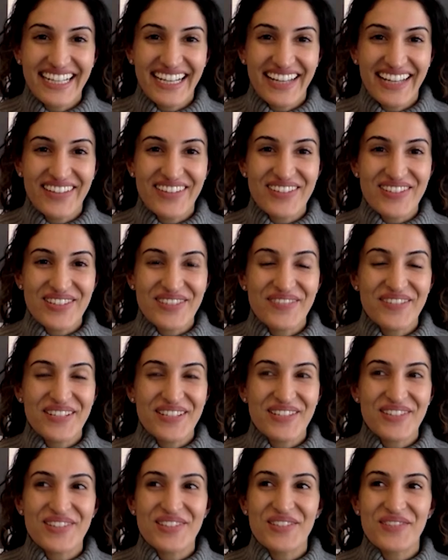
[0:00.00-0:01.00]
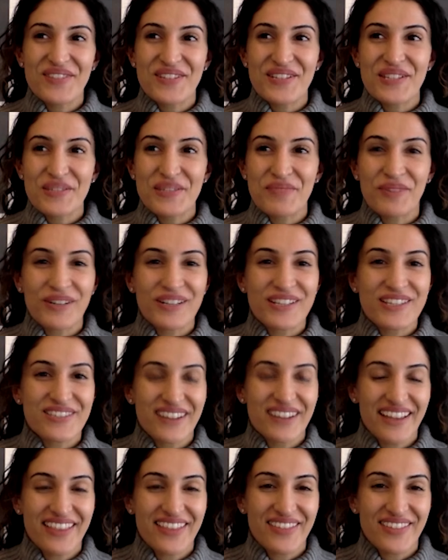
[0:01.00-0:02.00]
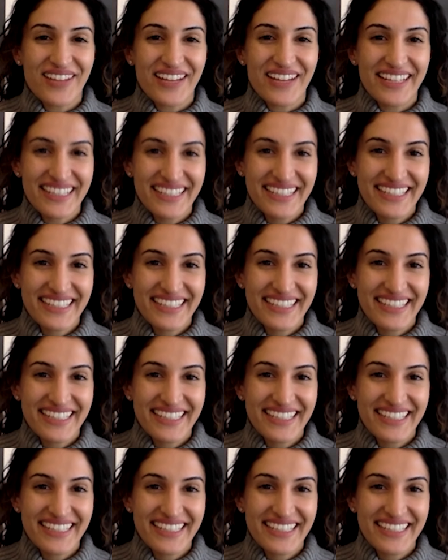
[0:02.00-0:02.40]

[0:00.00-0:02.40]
Yeah, there's so much support and strength through that.